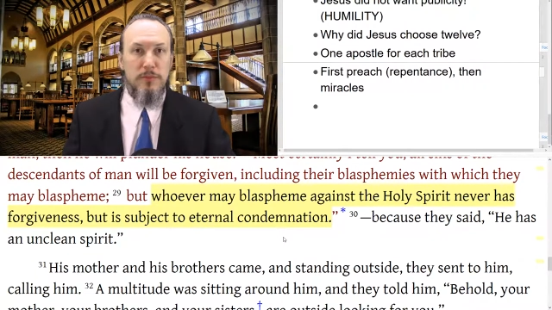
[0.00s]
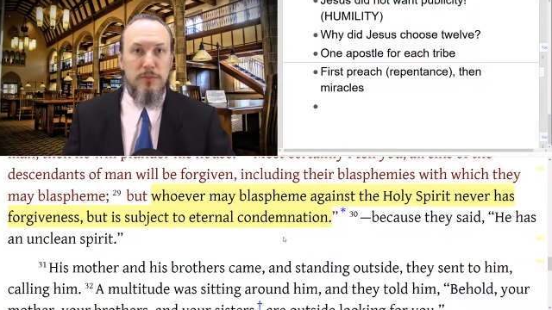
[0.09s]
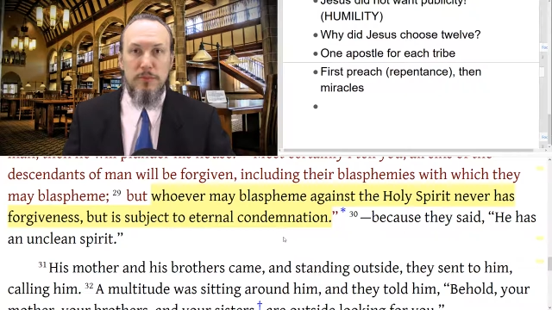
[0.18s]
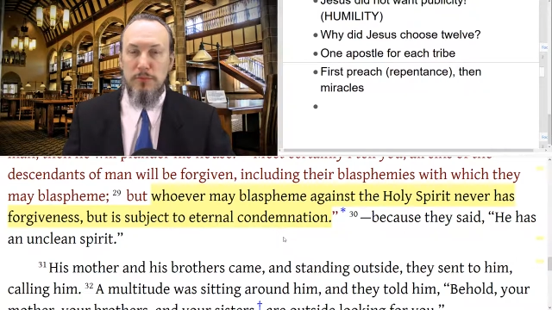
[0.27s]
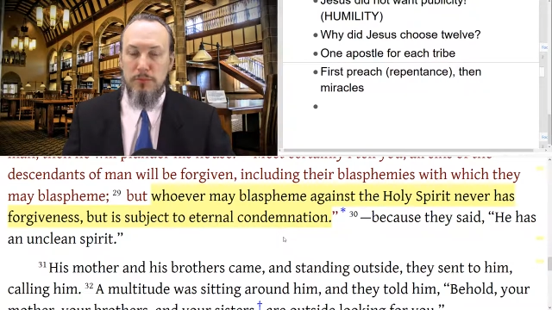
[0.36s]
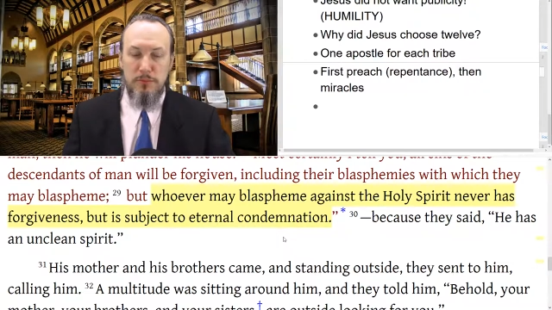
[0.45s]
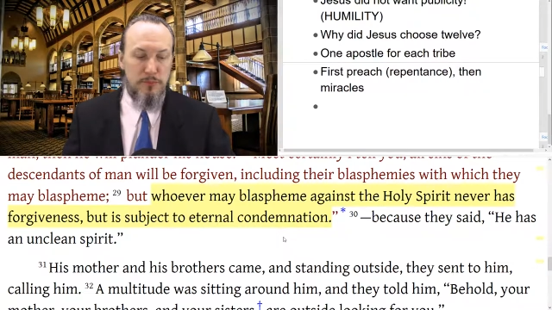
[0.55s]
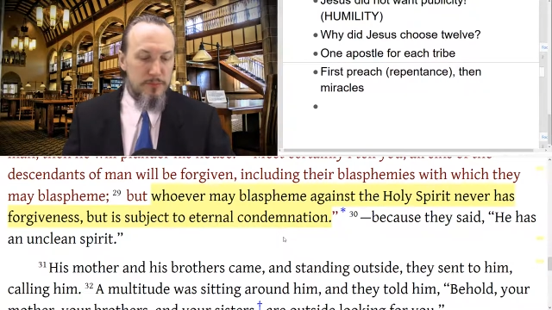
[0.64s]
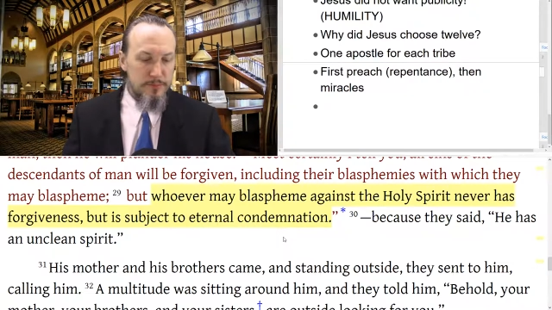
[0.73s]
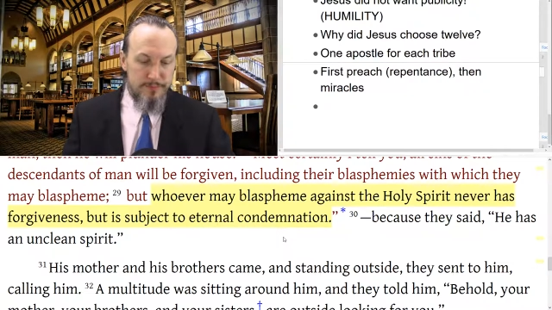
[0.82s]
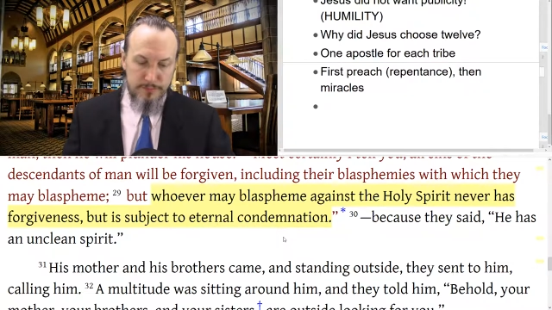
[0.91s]

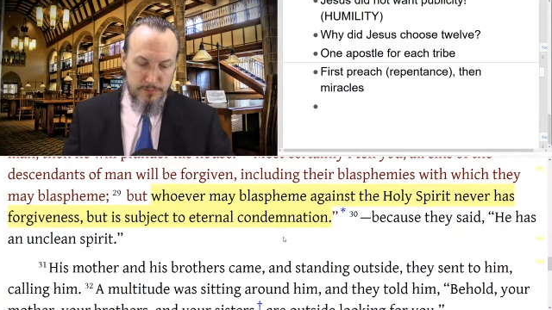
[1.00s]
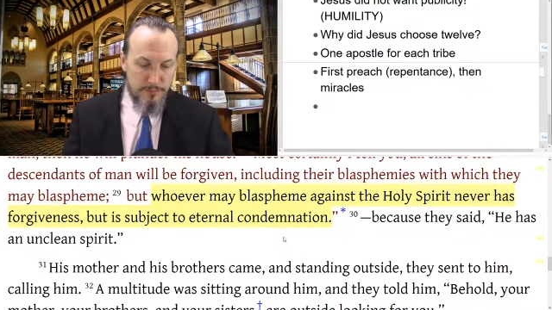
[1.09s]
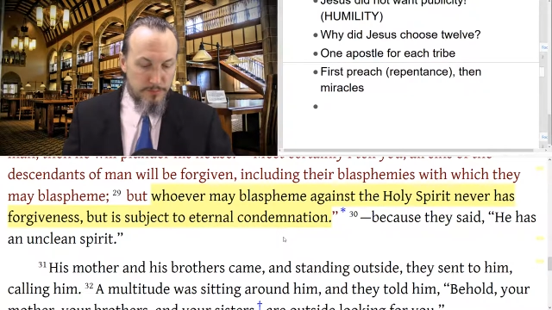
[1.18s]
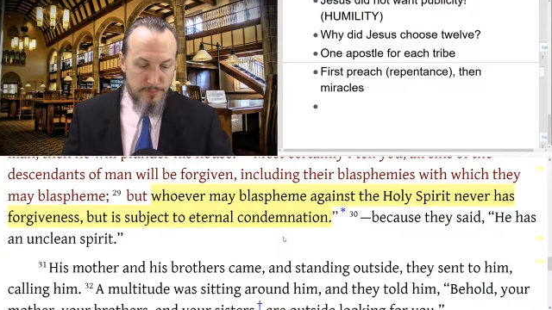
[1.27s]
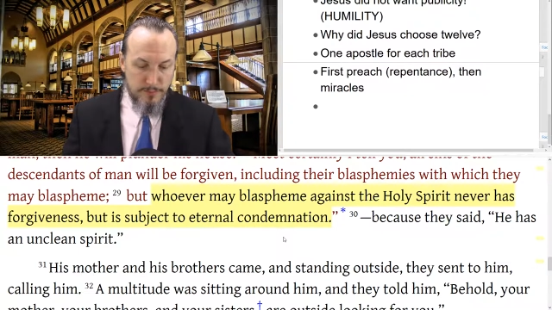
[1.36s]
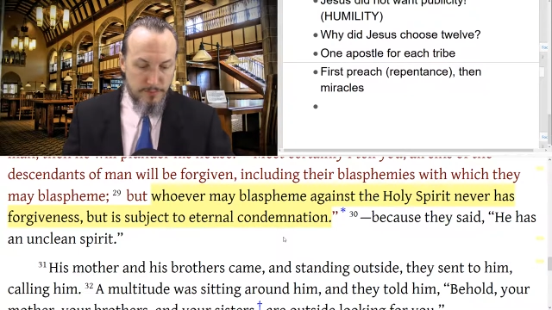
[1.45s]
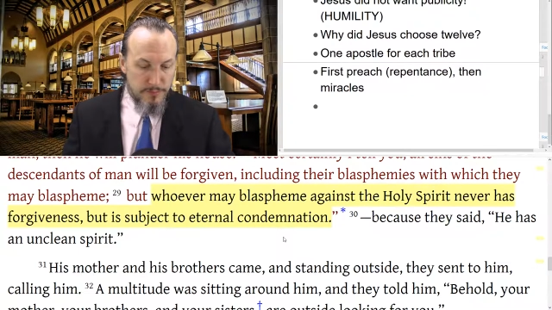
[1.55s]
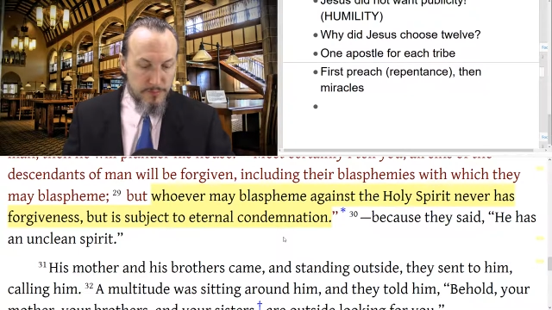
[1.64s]
Nothing is said.